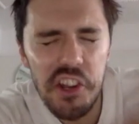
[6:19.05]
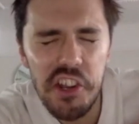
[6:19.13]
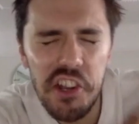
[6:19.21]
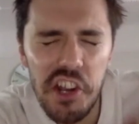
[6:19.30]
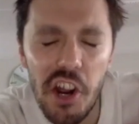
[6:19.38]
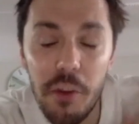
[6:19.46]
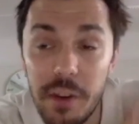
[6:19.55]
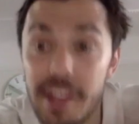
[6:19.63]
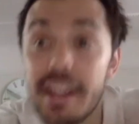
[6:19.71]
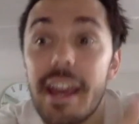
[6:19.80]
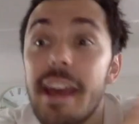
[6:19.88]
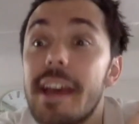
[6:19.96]
nobody
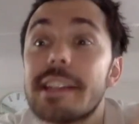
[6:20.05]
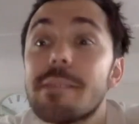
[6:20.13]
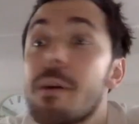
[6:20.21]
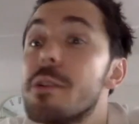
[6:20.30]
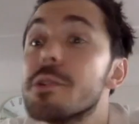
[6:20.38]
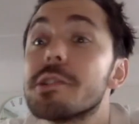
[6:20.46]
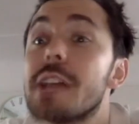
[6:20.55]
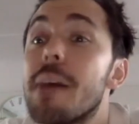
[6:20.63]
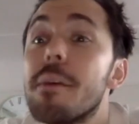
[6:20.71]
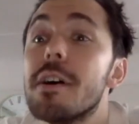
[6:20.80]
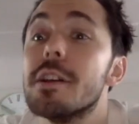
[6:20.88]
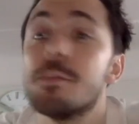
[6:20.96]
cares about your
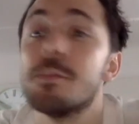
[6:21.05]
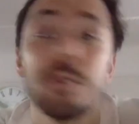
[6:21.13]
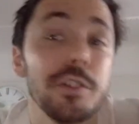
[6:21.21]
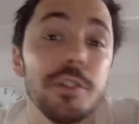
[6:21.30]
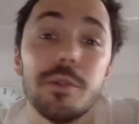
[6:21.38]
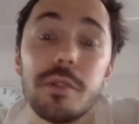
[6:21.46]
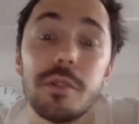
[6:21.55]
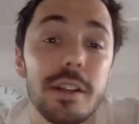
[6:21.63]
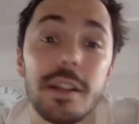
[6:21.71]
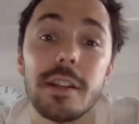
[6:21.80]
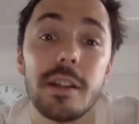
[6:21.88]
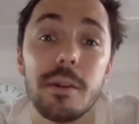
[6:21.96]
stammer as much as you think
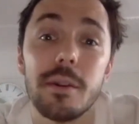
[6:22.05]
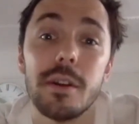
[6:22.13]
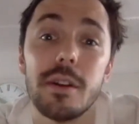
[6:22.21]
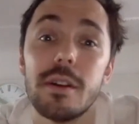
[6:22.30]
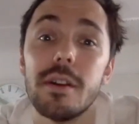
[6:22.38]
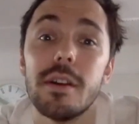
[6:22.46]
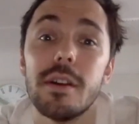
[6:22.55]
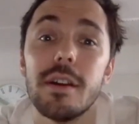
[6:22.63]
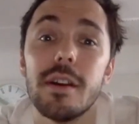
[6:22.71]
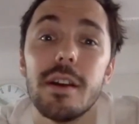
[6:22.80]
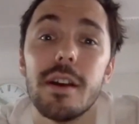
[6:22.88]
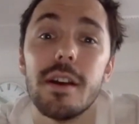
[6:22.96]
they do.
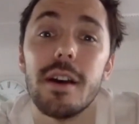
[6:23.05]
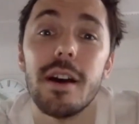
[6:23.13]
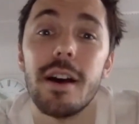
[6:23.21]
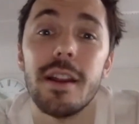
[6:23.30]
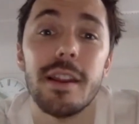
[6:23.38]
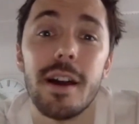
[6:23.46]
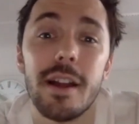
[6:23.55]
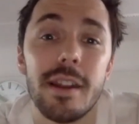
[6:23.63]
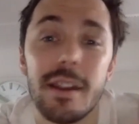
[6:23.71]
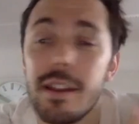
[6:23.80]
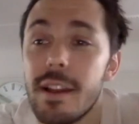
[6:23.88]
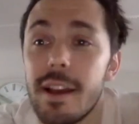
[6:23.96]
And
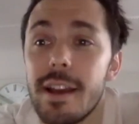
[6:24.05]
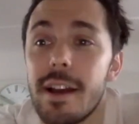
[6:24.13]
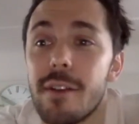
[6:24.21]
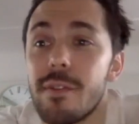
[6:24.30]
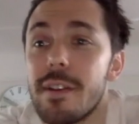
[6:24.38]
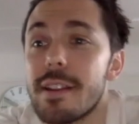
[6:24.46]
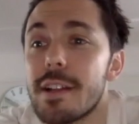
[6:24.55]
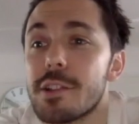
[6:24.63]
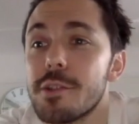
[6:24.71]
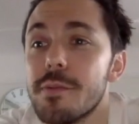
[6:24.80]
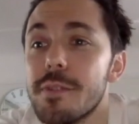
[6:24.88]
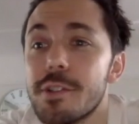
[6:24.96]
like I think that's
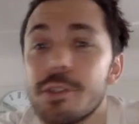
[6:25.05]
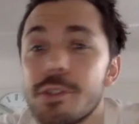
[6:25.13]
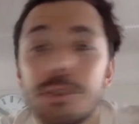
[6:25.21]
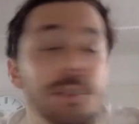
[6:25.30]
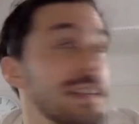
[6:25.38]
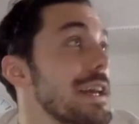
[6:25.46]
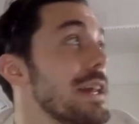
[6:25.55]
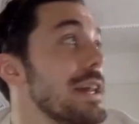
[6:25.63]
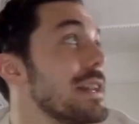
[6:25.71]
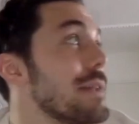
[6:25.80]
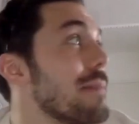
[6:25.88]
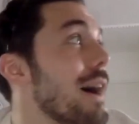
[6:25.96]
something that's sort of like
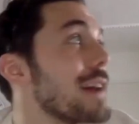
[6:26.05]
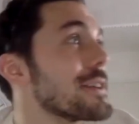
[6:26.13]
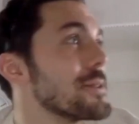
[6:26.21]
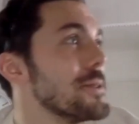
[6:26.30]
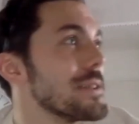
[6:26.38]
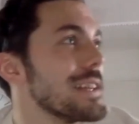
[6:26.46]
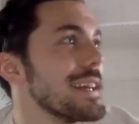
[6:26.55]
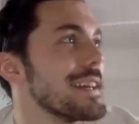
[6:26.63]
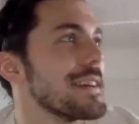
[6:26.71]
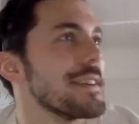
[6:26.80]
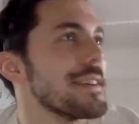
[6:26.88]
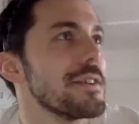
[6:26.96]
in the past sort of like
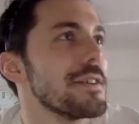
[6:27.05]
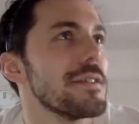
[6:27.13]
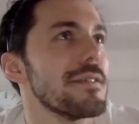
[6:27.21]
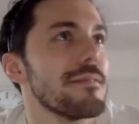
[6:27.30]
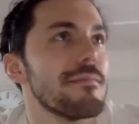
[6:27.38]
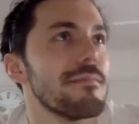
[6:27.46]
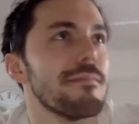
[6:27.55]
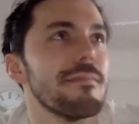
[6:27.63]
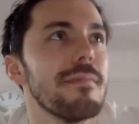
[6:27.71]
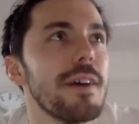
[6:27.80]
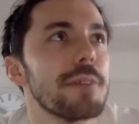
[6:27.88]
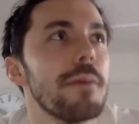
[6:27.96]

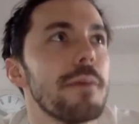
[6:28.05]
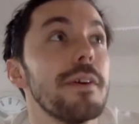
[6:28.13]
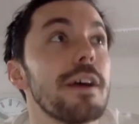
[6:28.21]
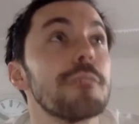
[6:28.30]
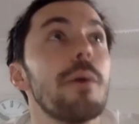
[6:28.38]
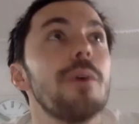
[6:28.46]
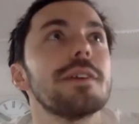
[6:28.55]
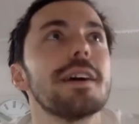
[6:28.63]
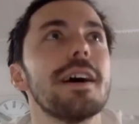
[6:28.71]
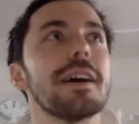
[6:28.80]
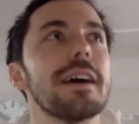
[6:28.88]
I suppose I